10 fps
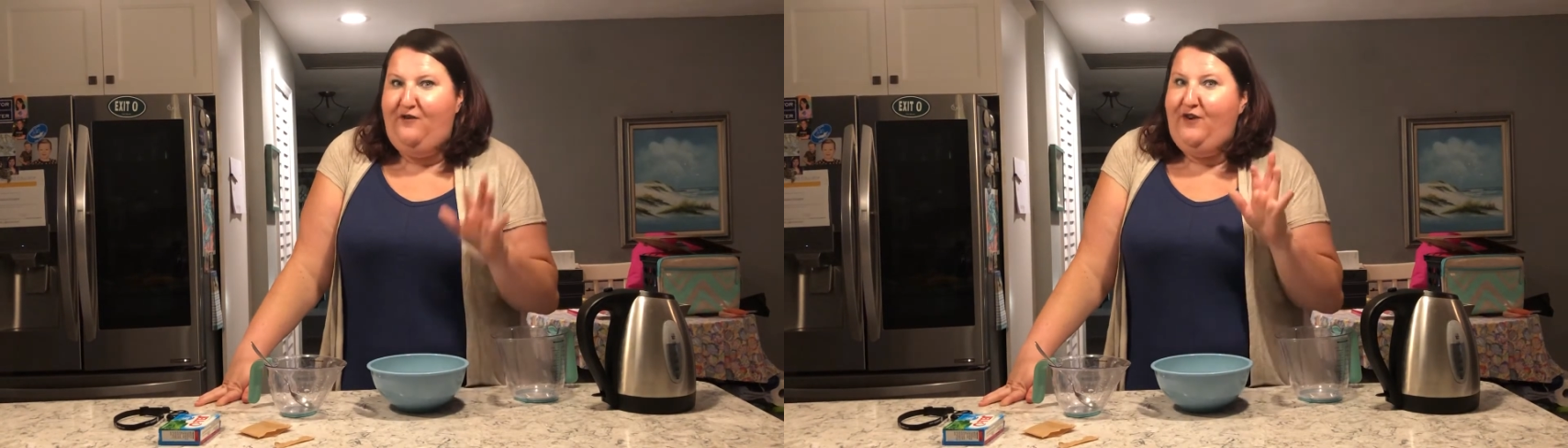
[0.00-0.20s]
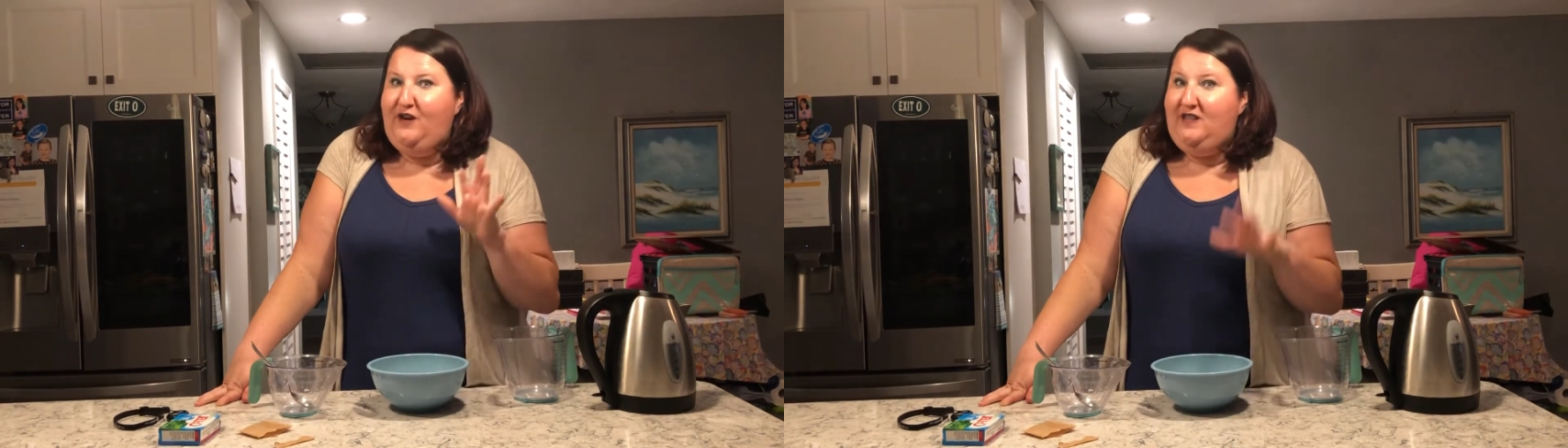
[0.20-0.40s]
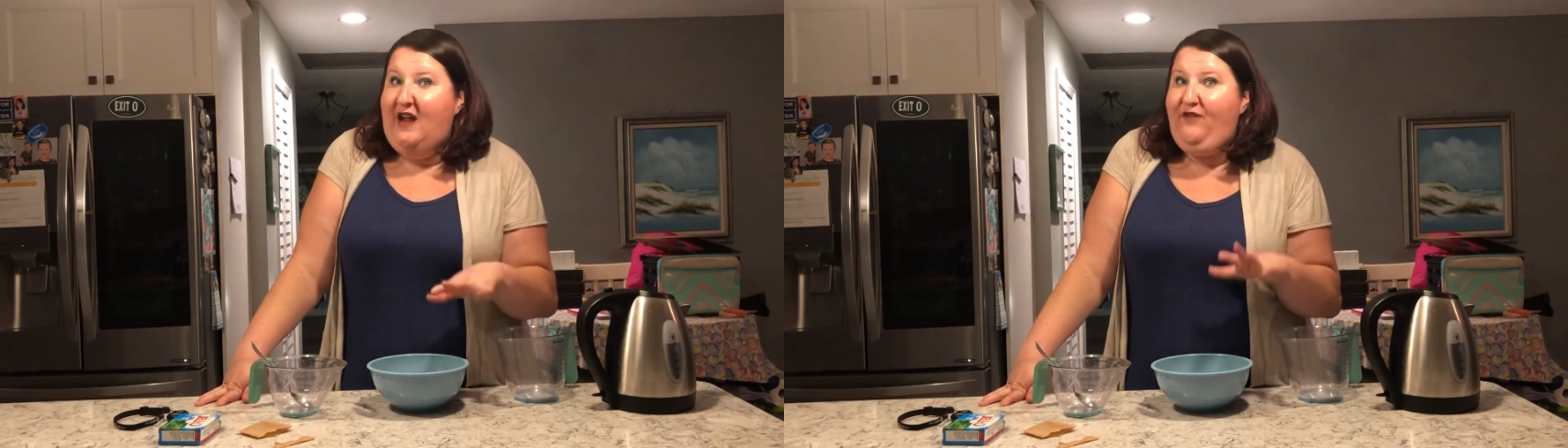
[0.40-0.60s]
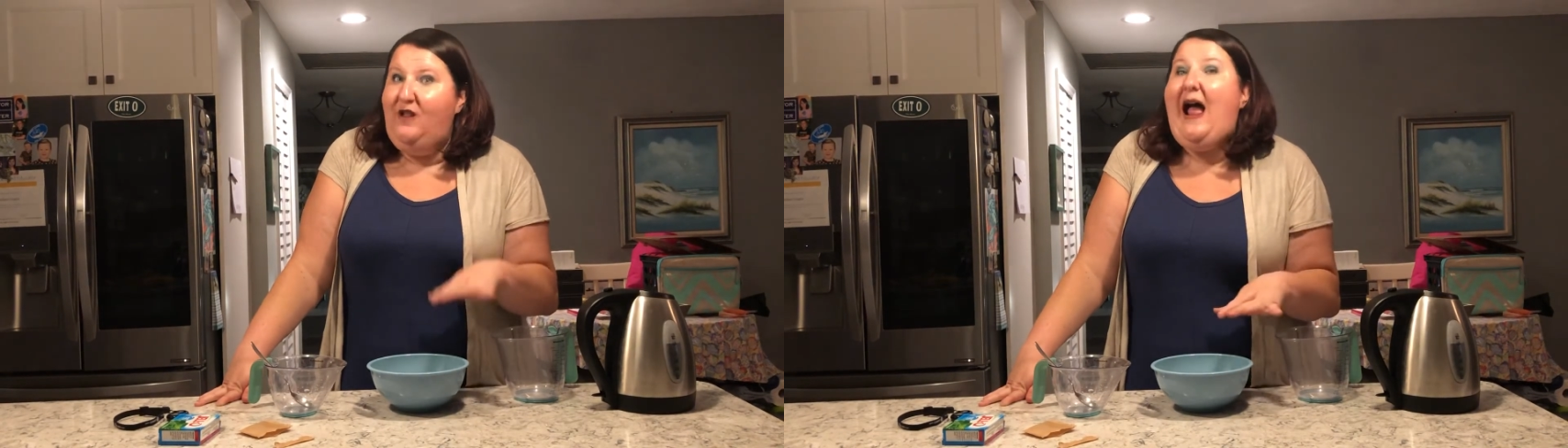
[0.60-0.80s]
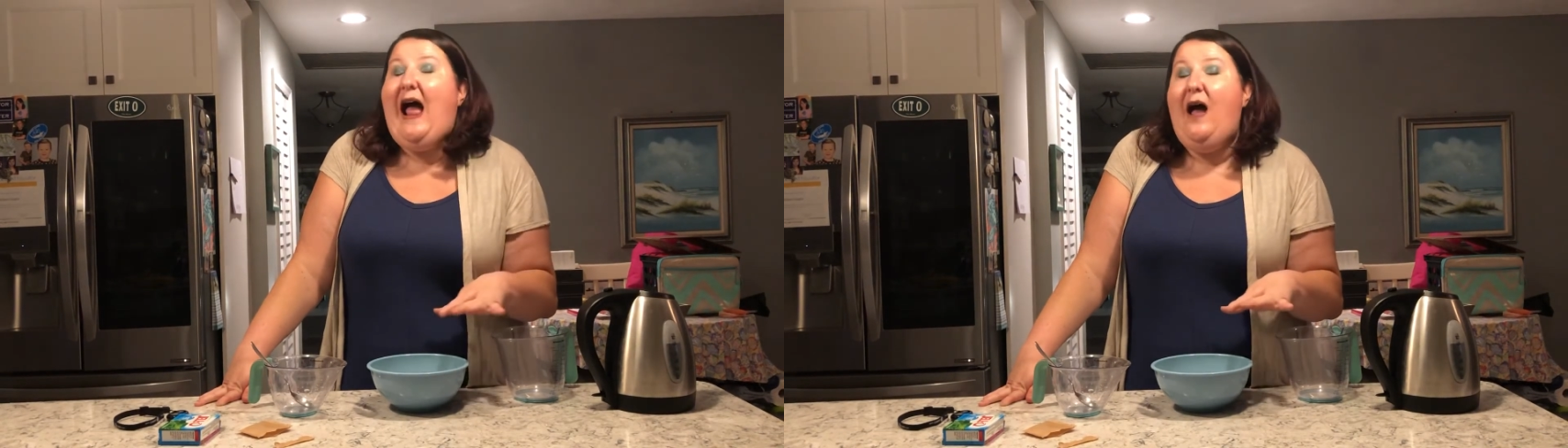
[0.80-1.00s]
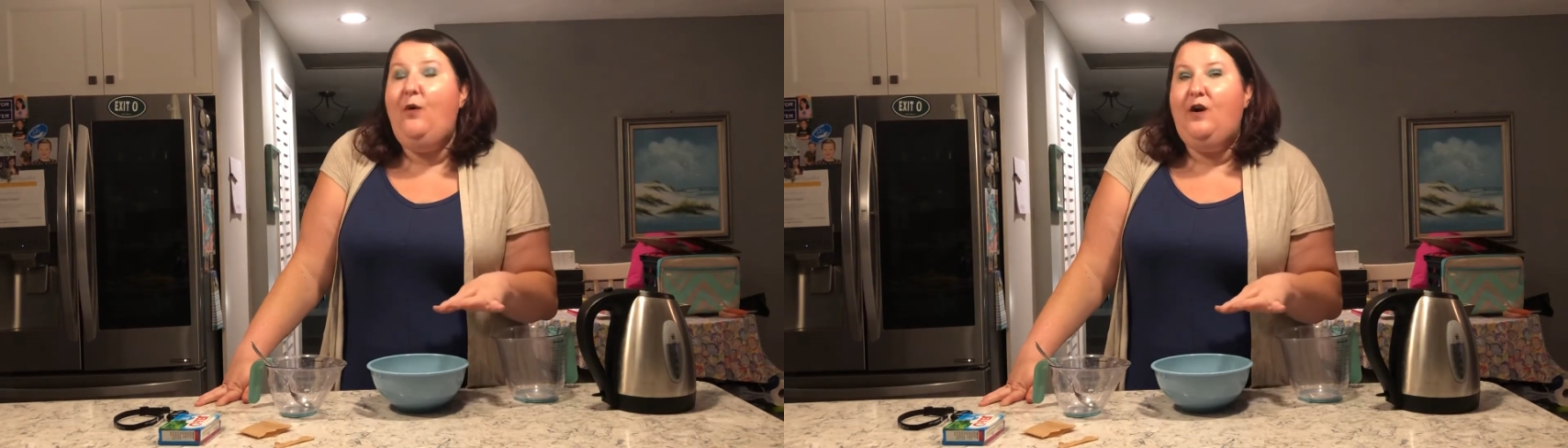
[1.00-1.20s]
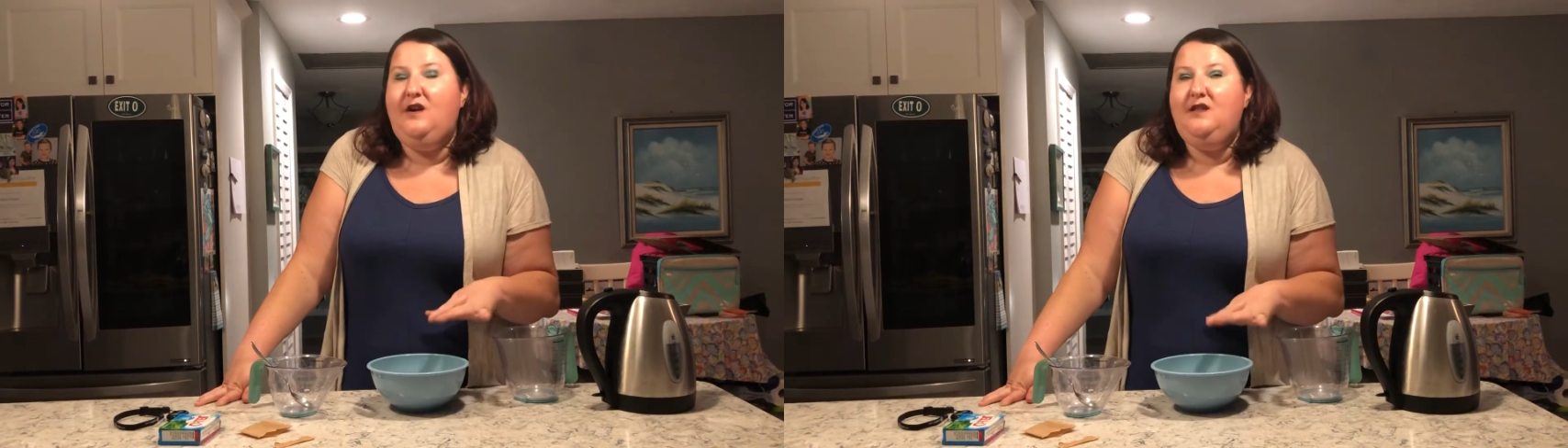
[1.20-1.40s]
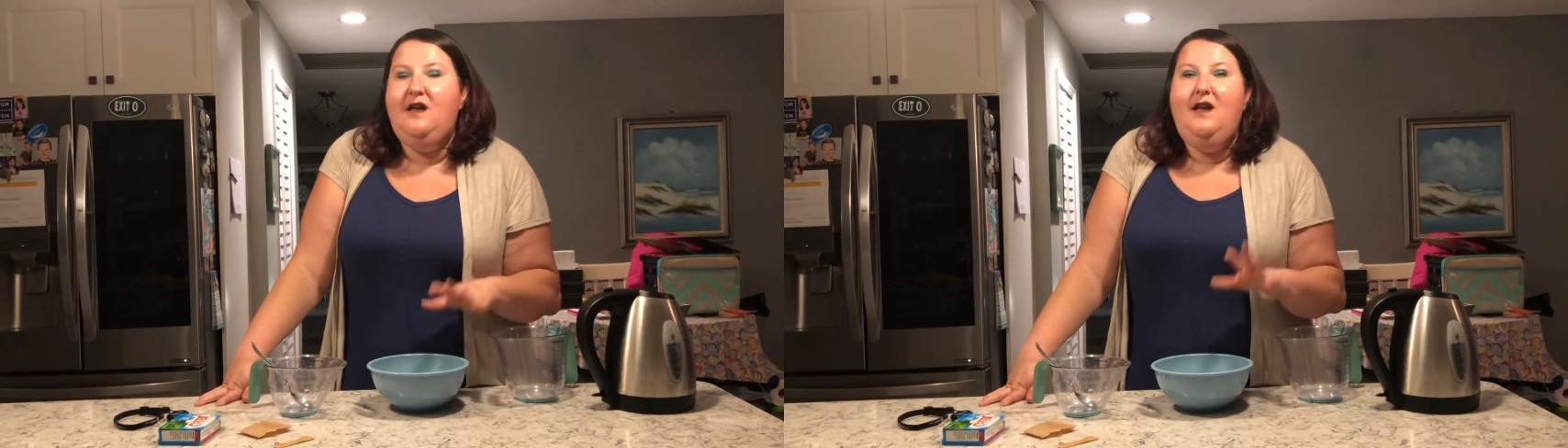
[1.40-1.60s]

for several hours.